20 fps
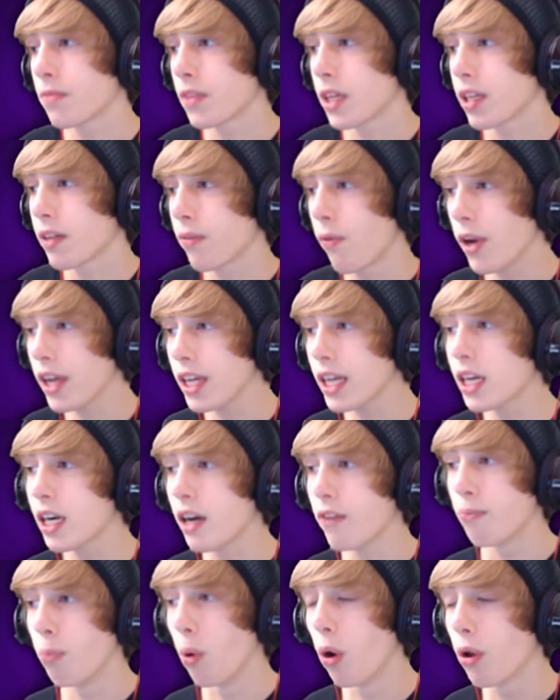Because if we can get
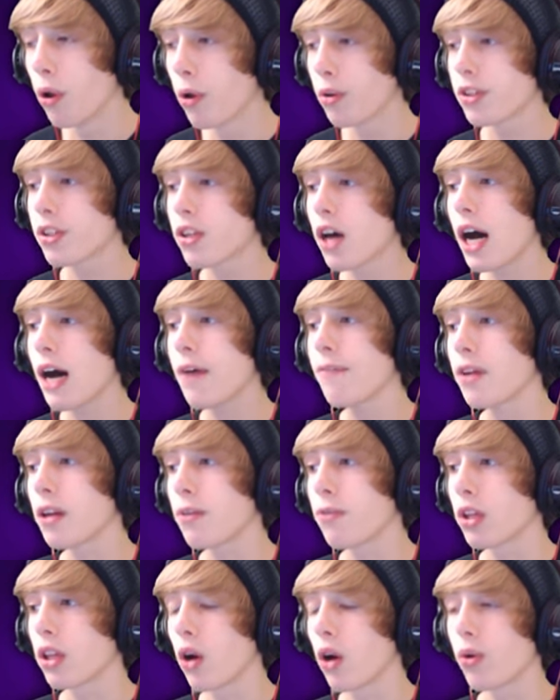enough bulldozers off, and
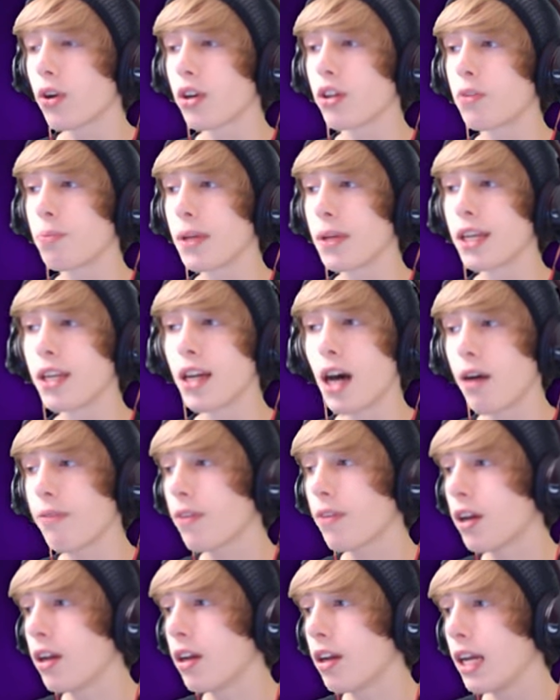if we lower his speed enough,
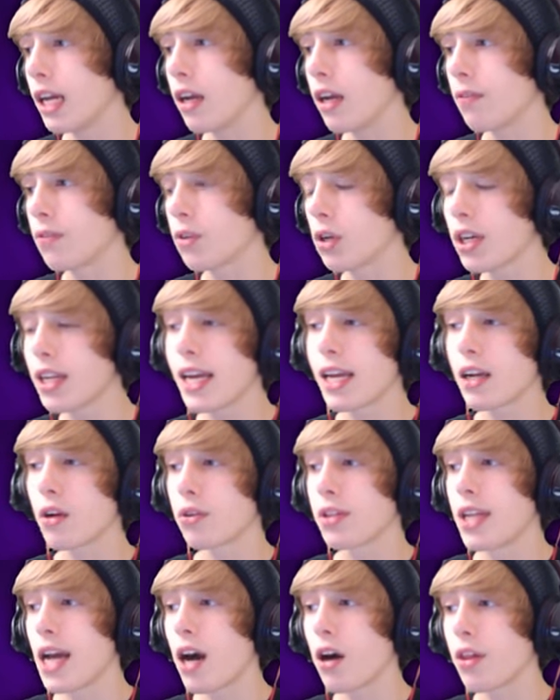if Dirty Dan
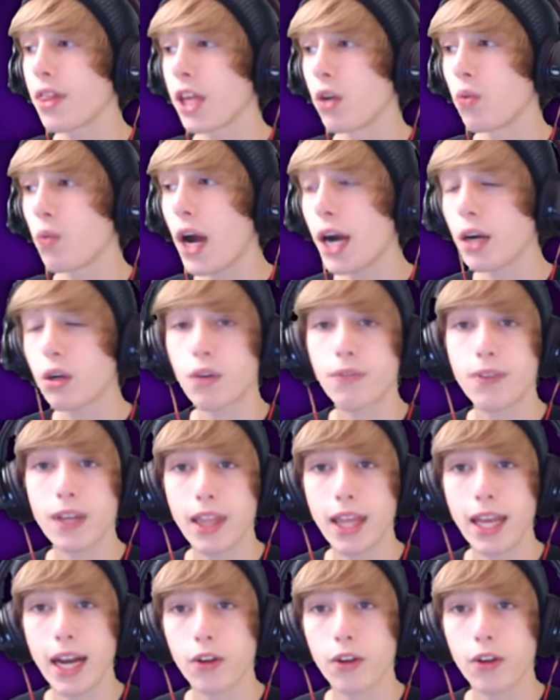goes down, then Rockruff can then